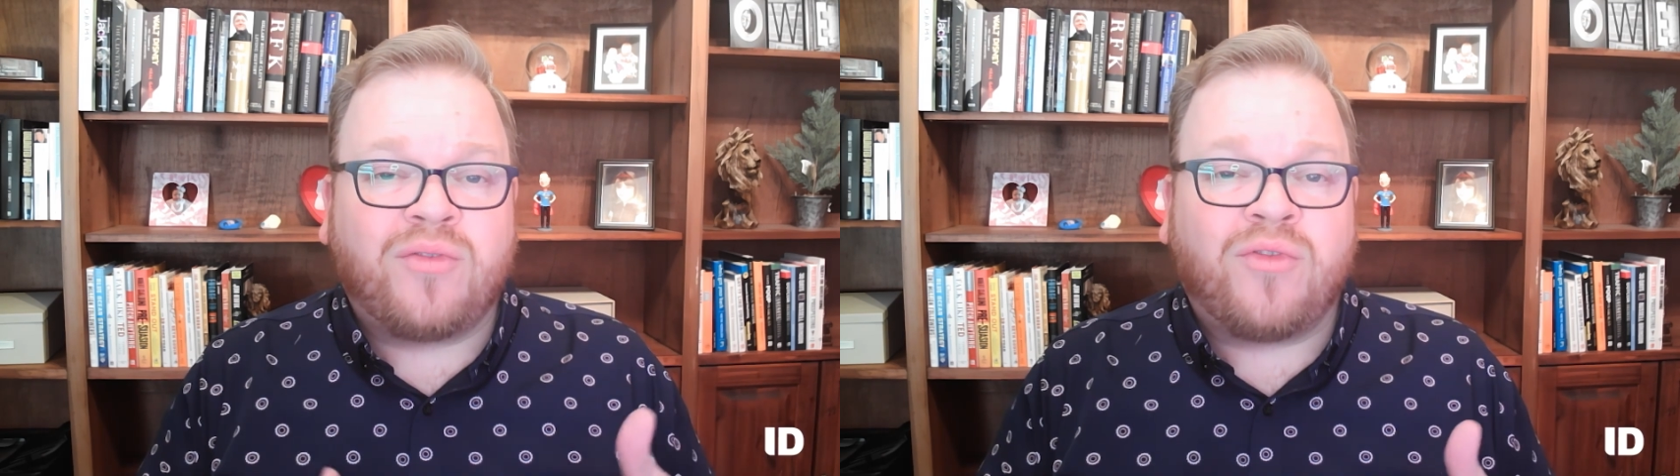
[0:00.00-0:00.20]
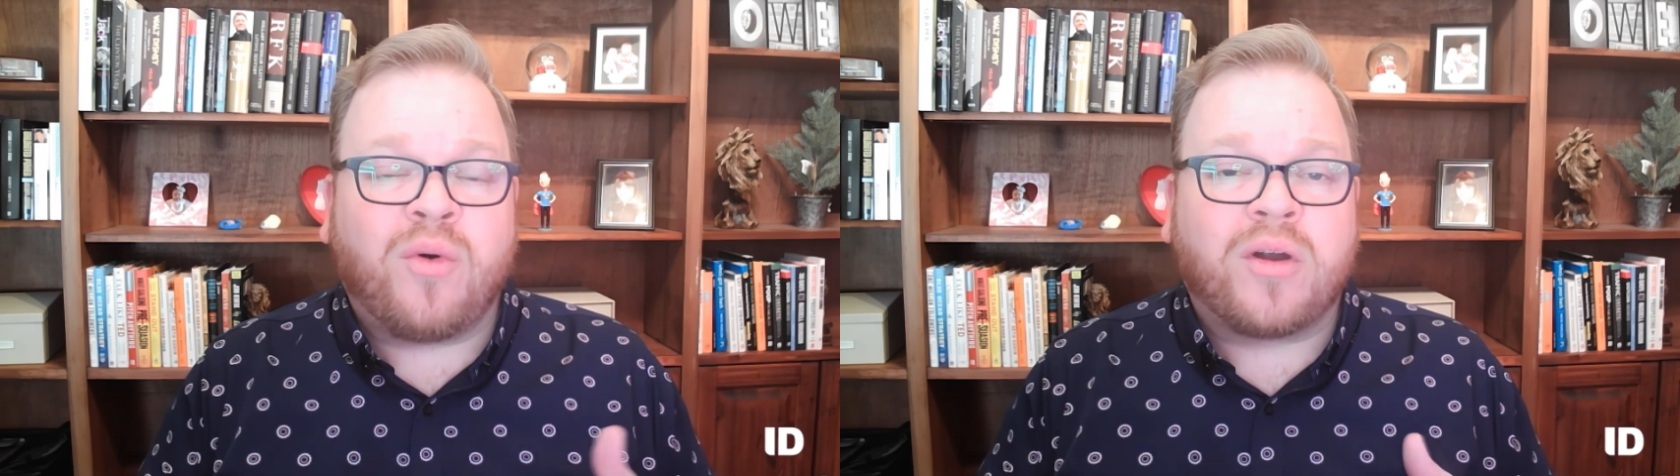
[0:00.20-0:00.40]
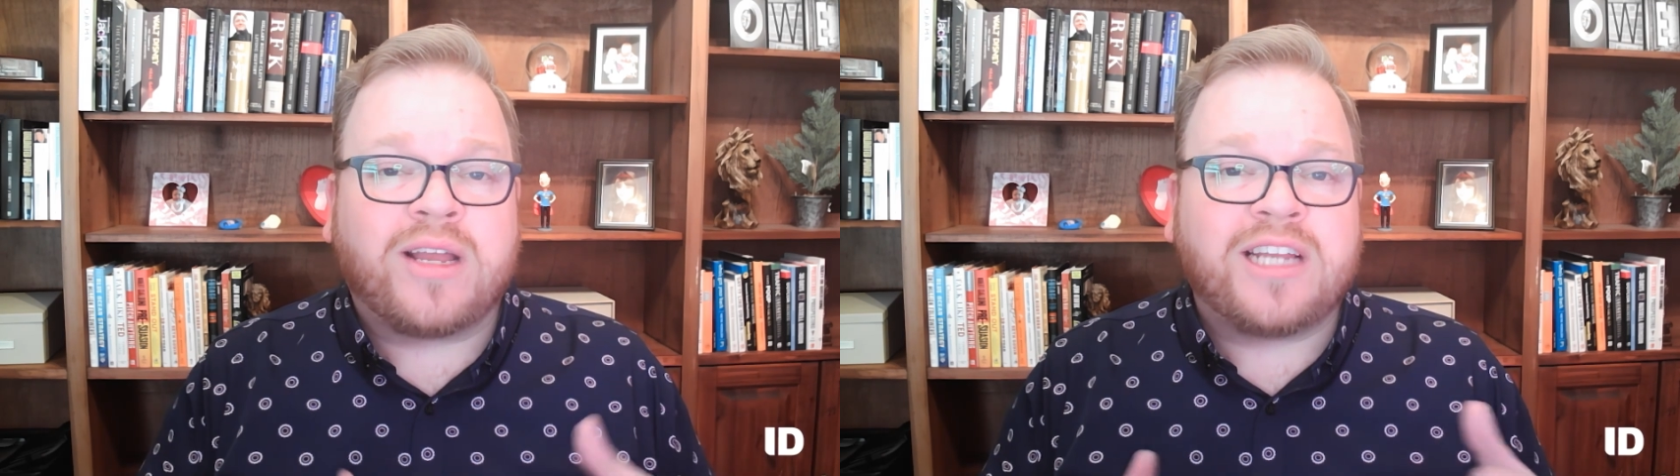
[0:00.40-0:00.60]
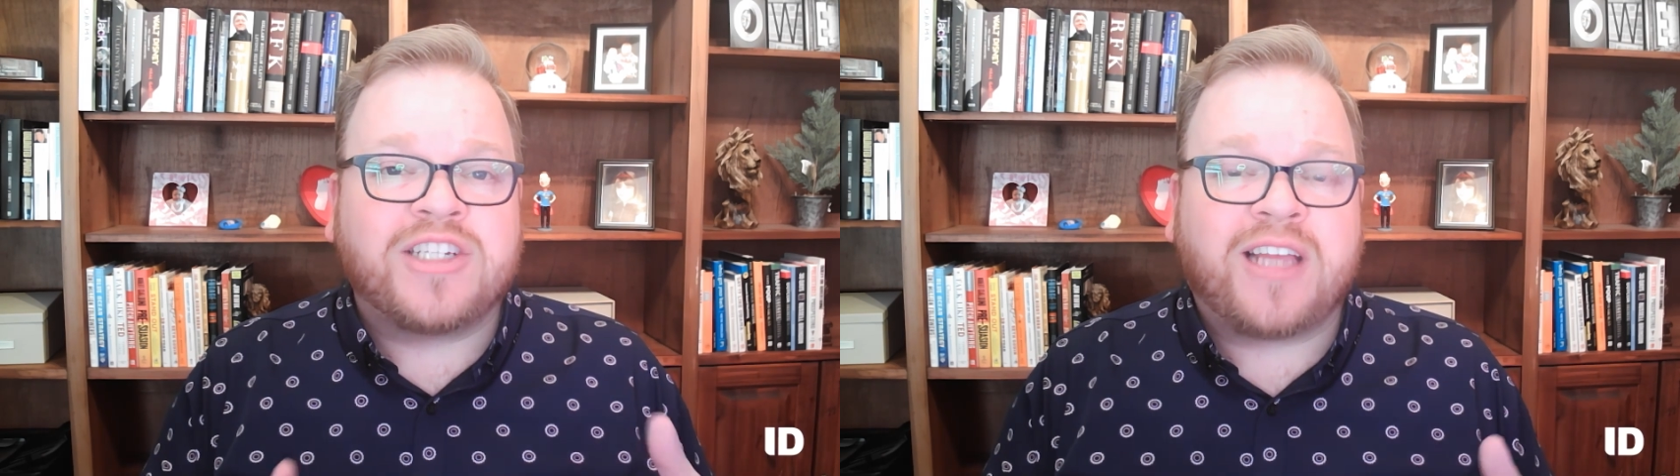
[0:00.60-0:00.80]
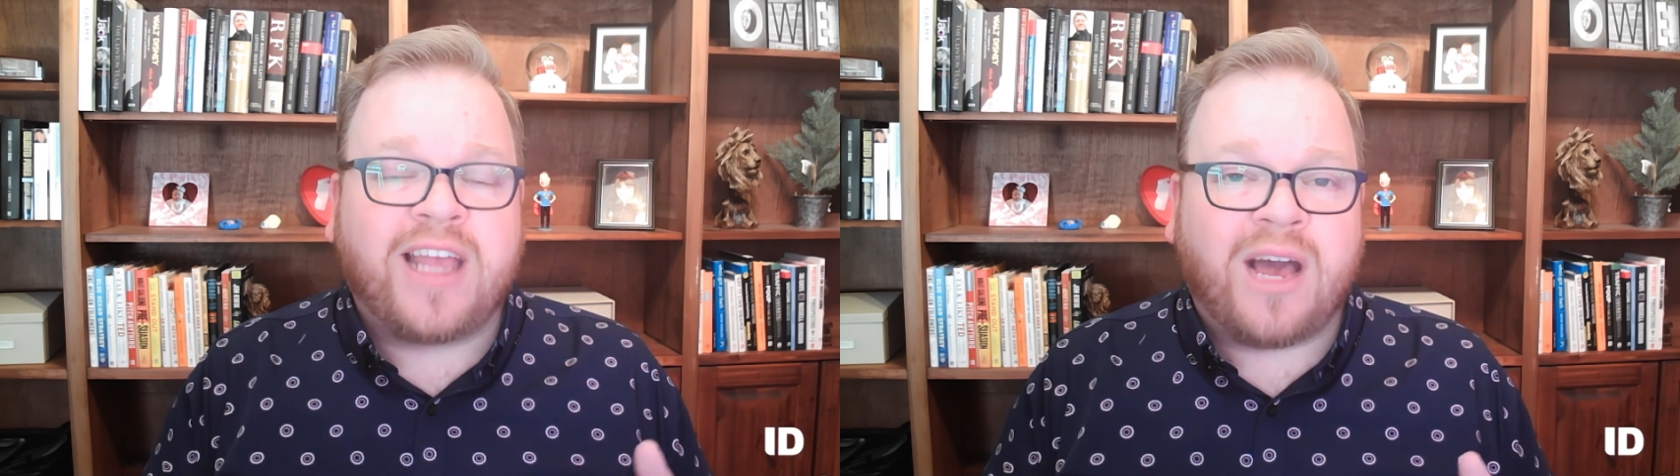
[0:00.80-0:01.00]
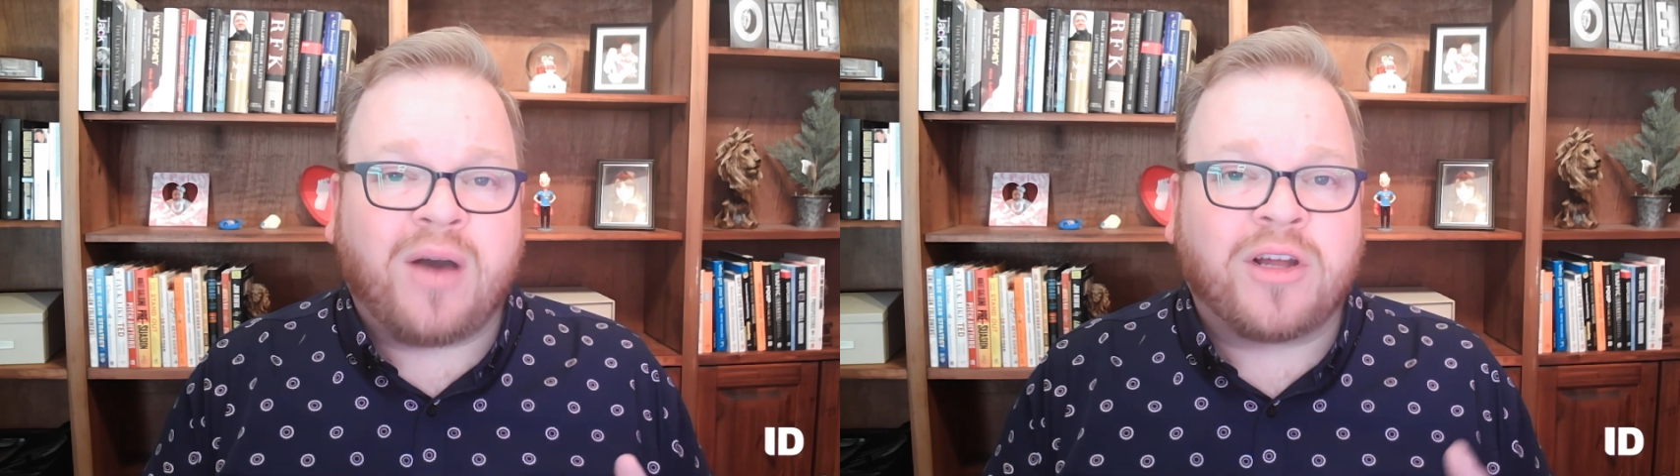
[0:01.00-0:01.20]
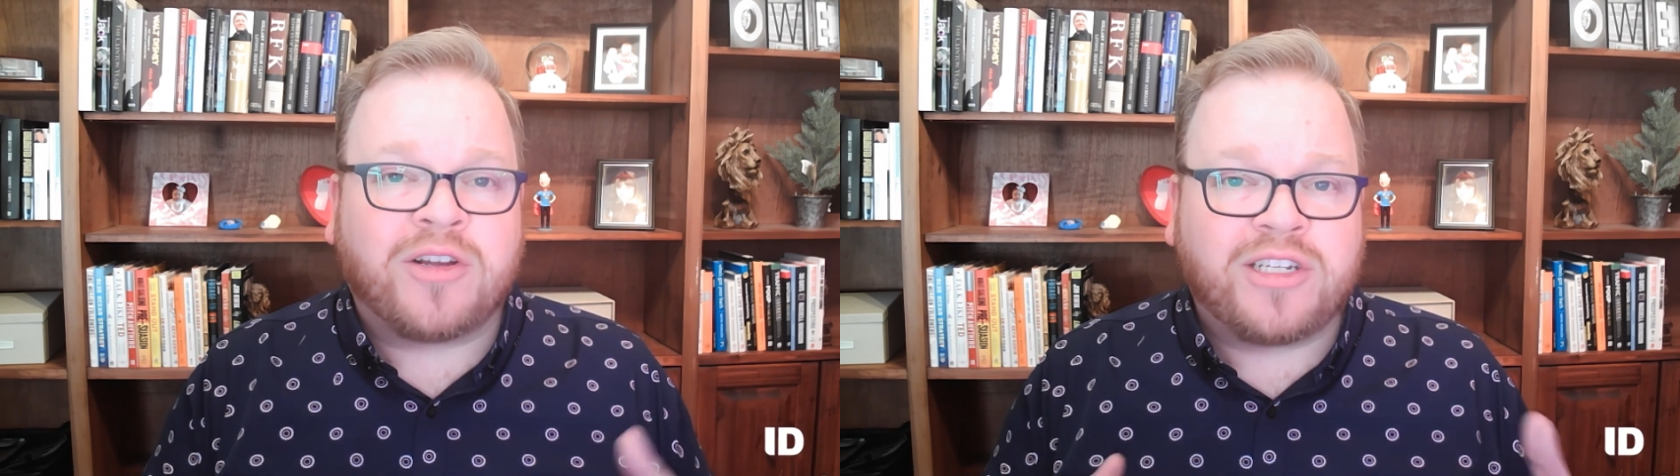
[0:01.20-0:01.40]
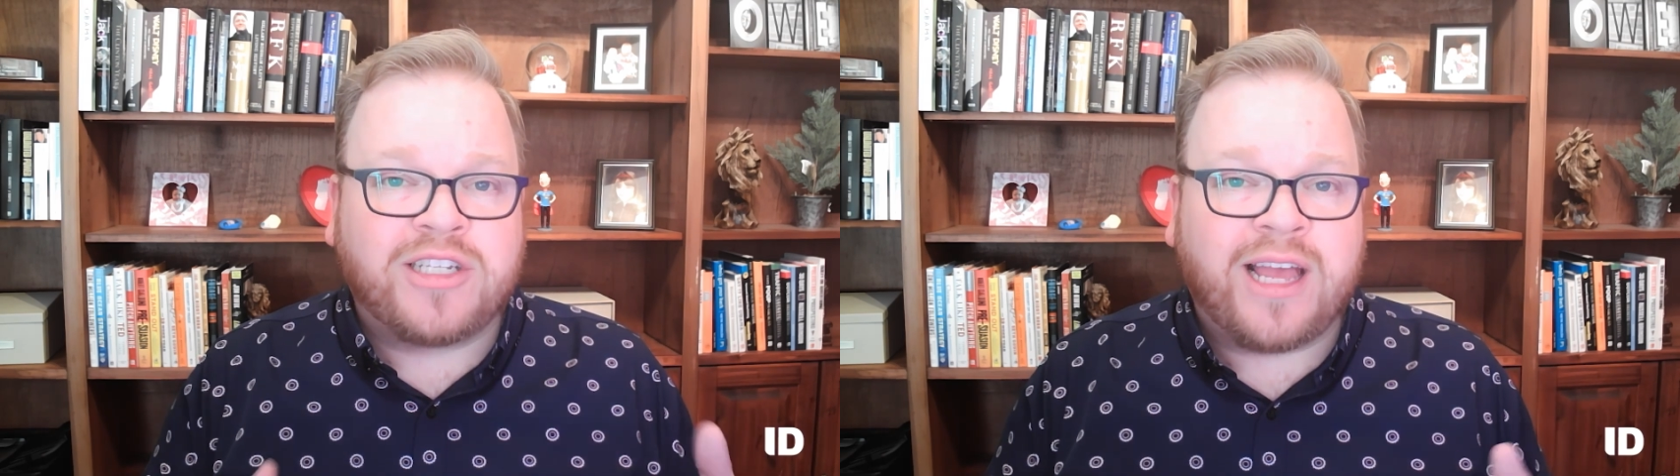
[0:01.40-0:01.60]
for each account on
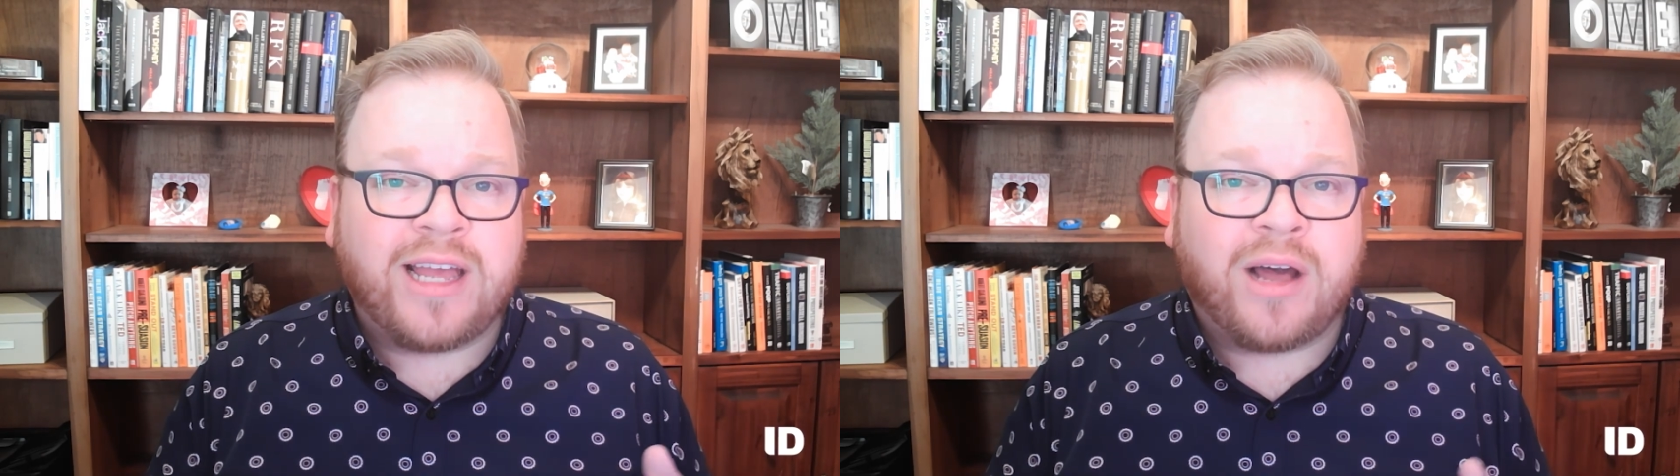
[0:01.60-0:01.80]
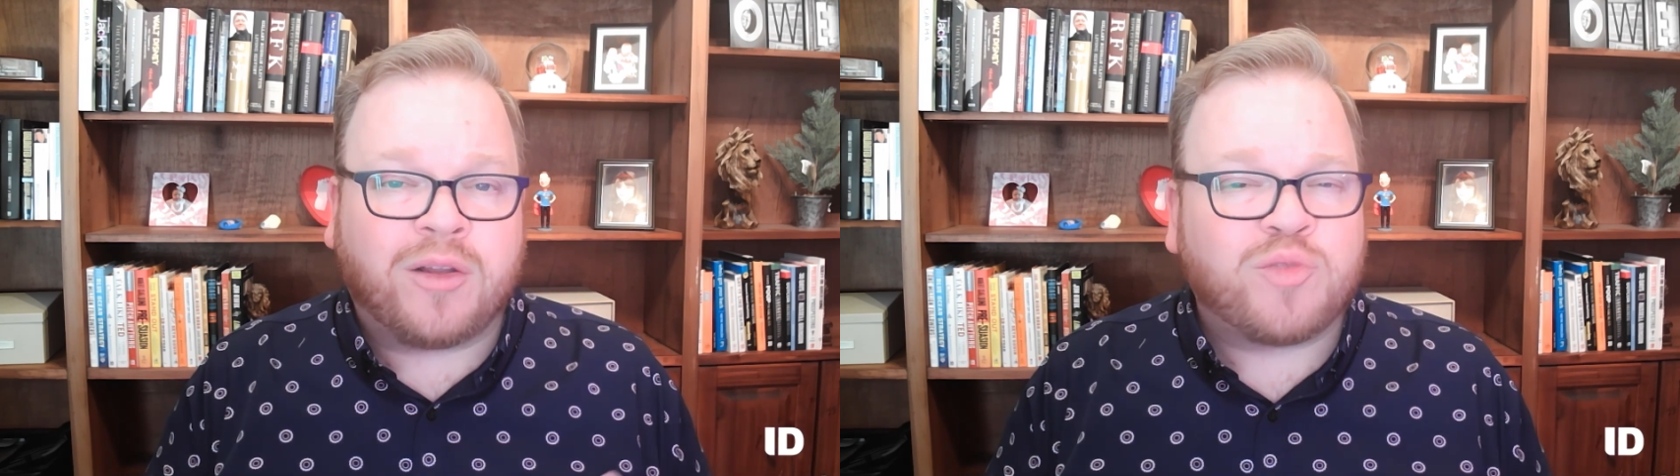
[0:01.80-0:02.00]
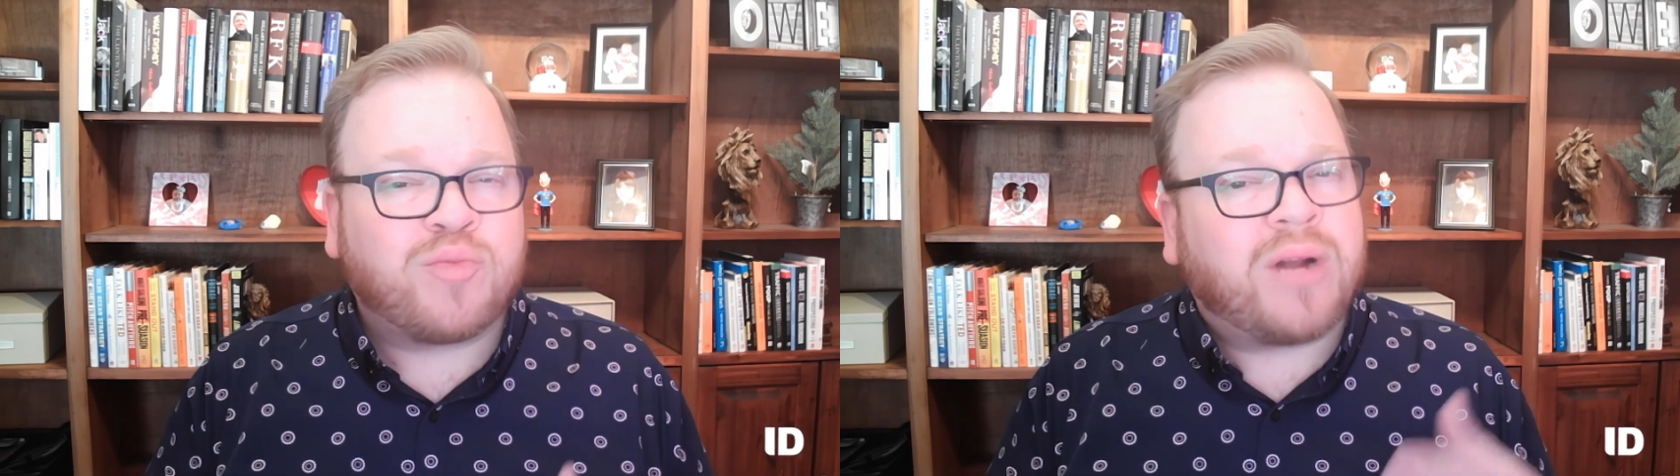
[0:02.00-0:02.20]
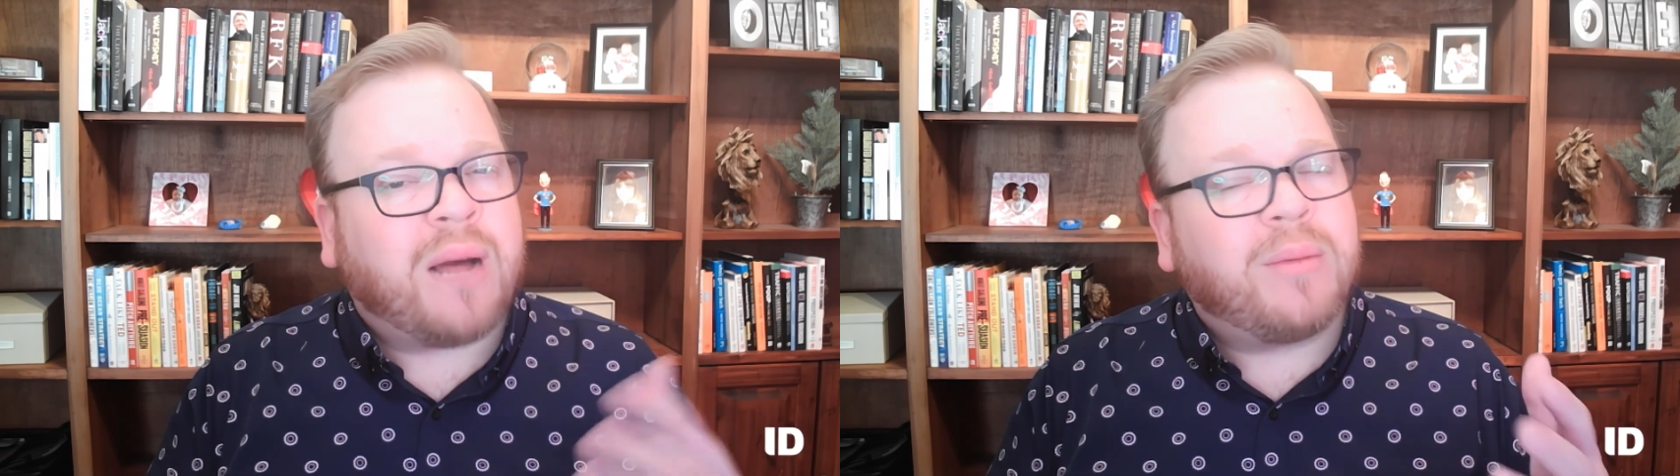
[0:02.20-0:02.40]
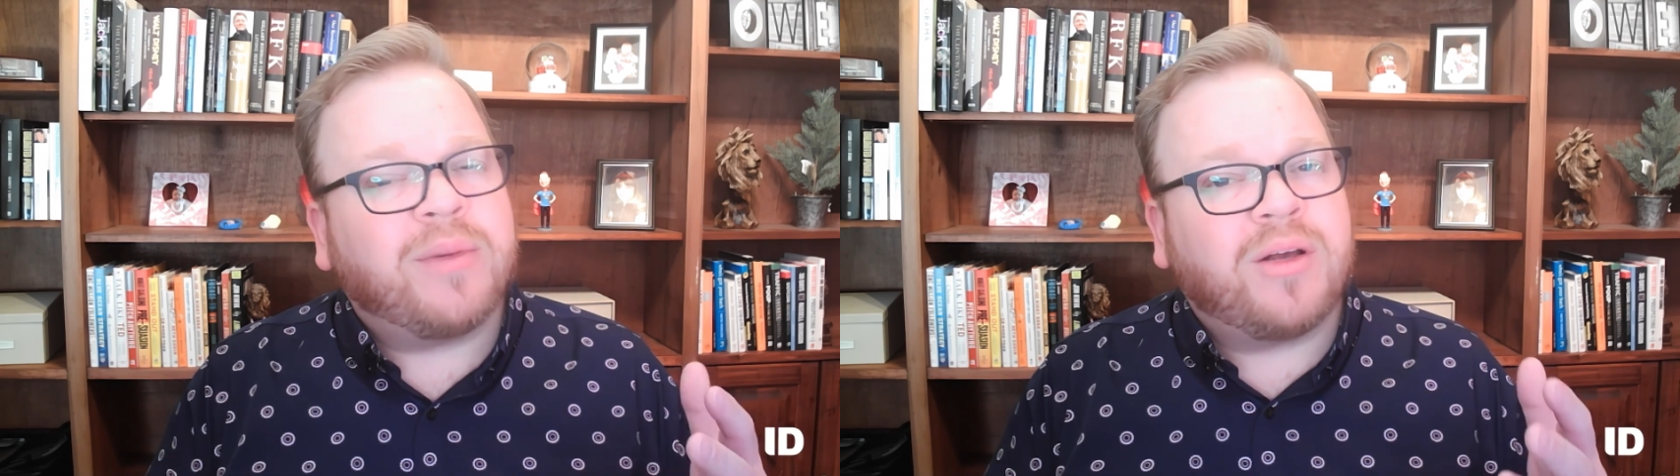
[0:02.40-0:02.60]
your TAL is probably